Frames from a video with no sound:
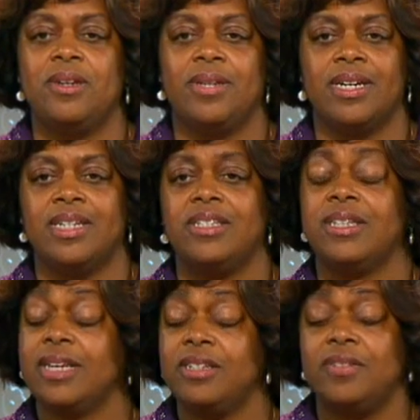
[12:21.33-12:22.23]
on our con-
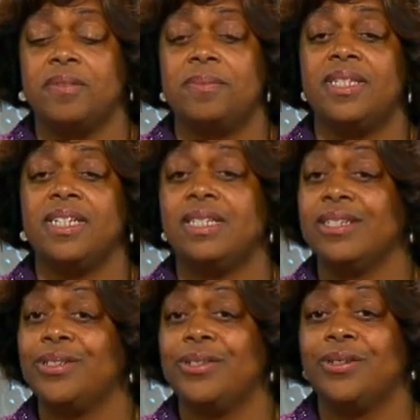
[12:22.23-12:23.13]
countries of particular
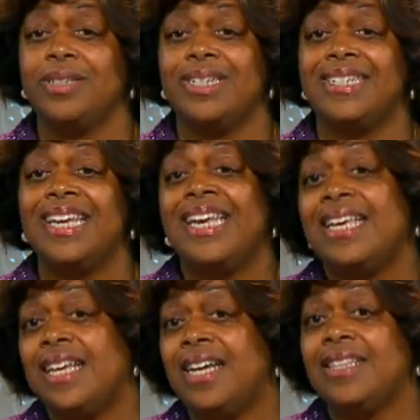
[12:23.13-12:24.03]
concern list.
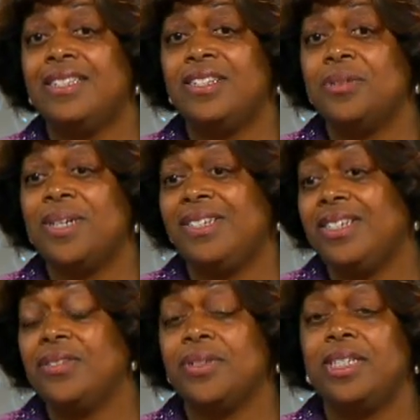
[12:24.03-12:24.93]
Uh, the situation
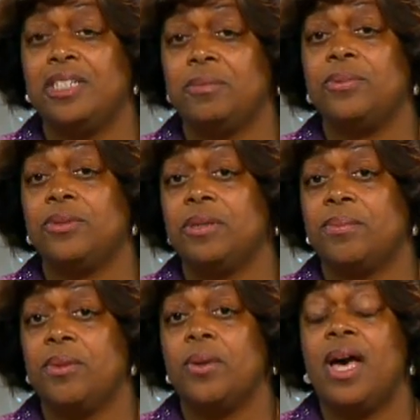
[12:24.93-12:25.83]
is really
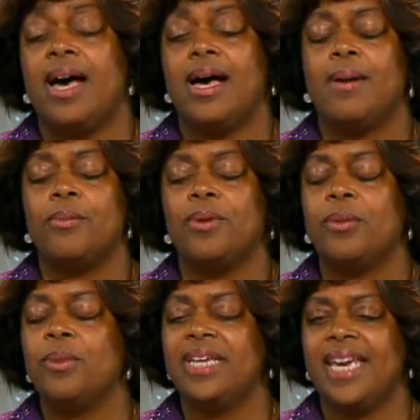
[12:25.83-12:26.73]
deplorable. Um, where
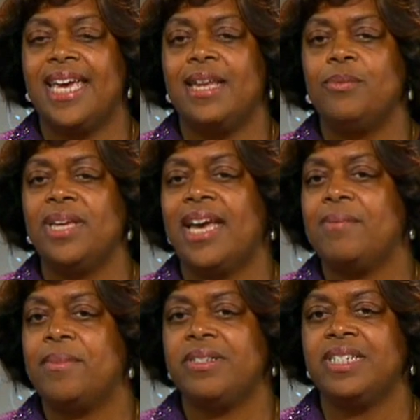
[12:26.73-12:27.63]
we can, we have
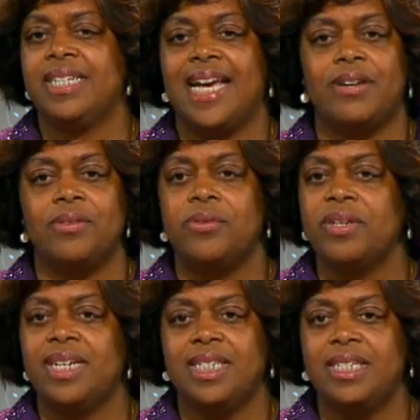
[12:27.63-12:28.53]
multilateral
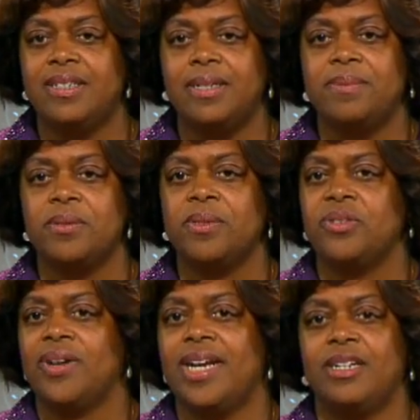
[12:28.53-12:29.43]
relationships and we
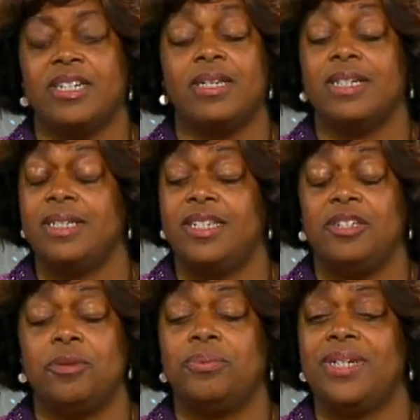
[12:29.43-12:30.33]
try to
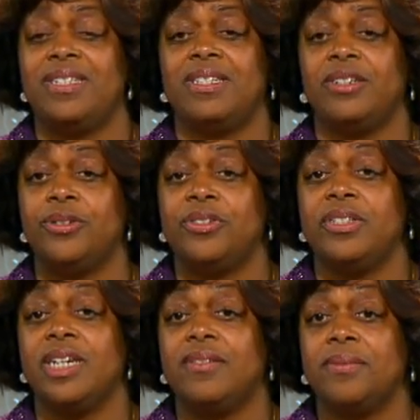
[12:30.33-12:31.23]
continue to press and urge
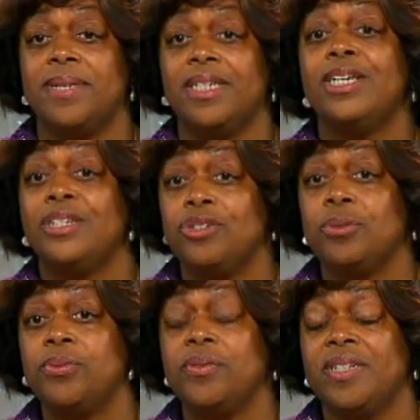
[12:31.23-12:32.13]
the government to
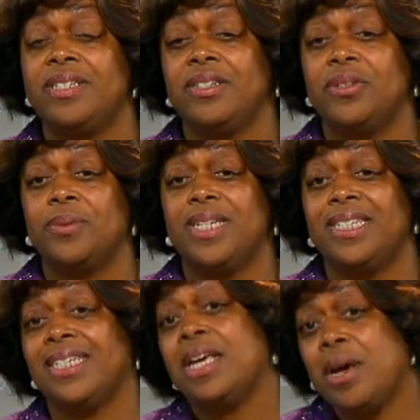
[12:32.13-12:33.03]
improve their
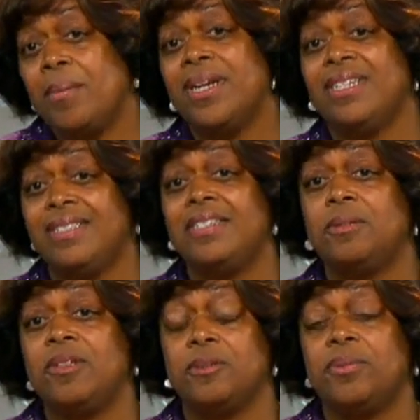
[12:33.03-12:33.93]
situation. But it is
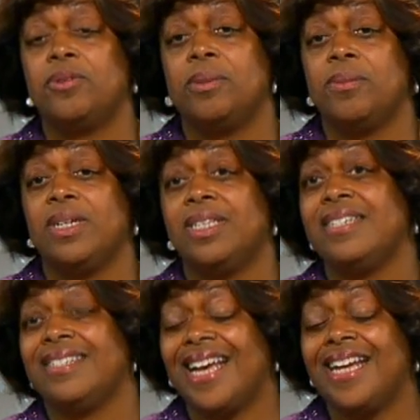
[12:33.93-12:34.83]
still deplorable, and
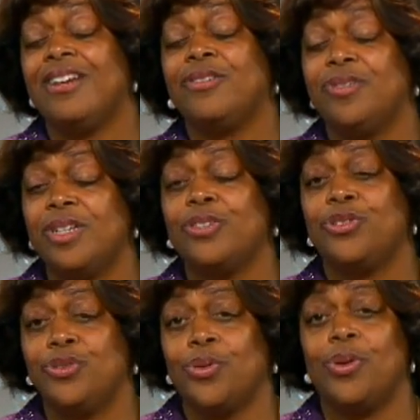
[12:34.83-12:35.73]
there's not a real
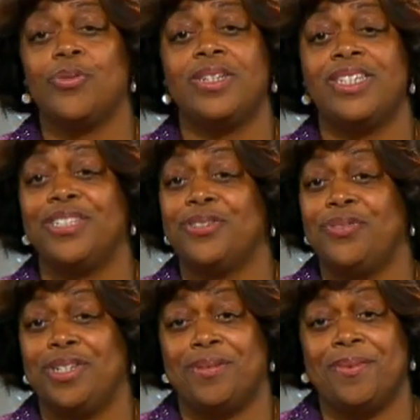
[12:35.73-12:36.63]
strong religious
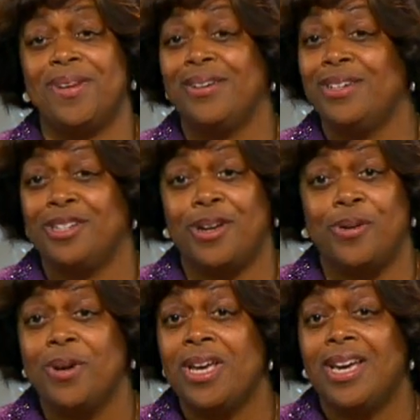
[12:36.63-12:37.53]
freedom, you
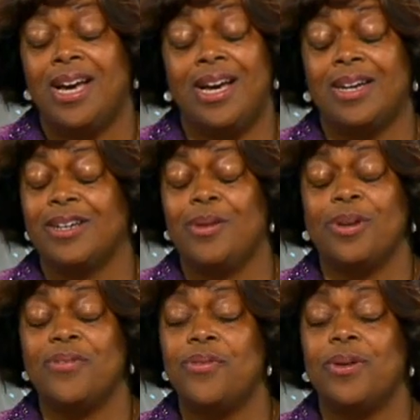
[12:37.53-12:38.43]
know, uh,
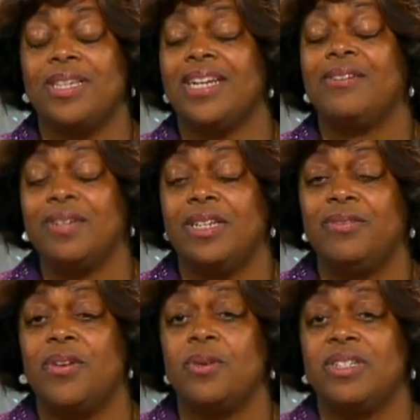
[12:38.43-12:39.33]
going forward. They're not really
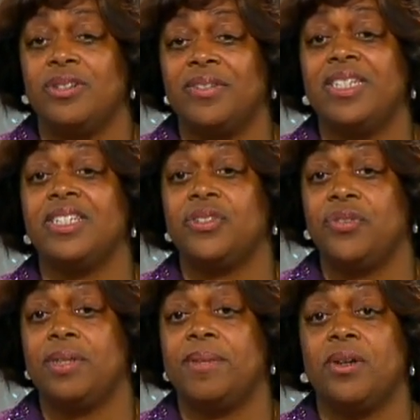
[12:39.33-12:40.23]
focused on religious
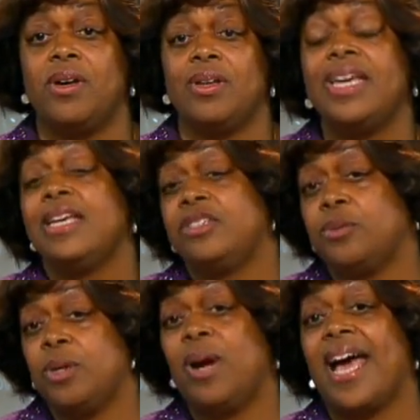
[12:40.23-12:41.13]
freedom at all. So
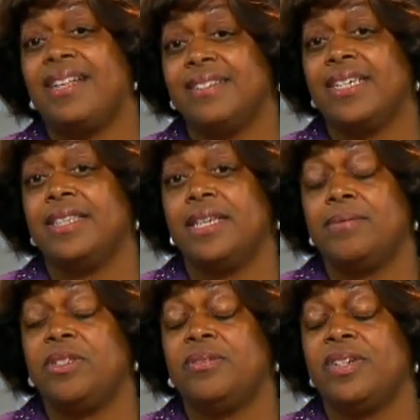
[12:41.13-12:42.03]
we're asking them
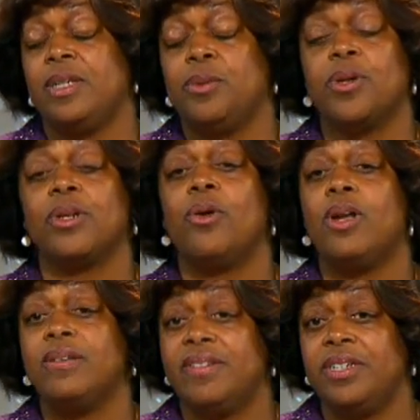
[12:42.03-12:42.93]
to really work on
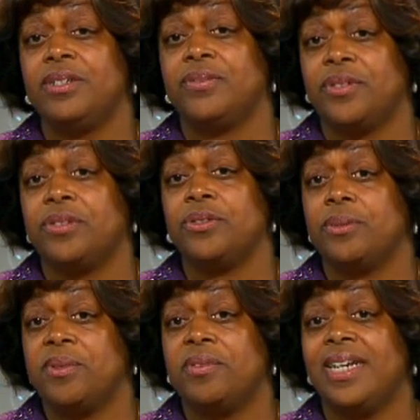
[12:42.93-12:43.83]
all of their universal
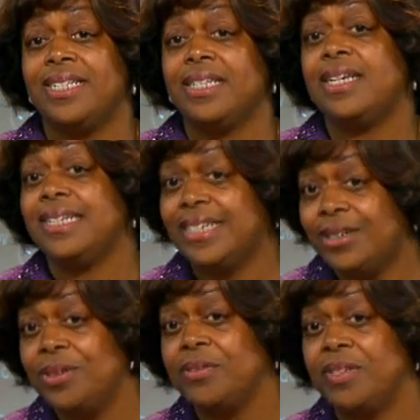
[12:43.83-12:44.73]
human rights,
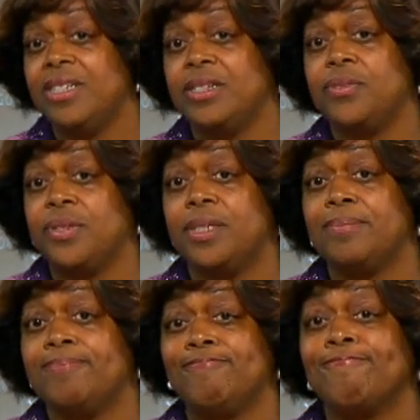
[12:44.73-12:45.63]
including religious freedom.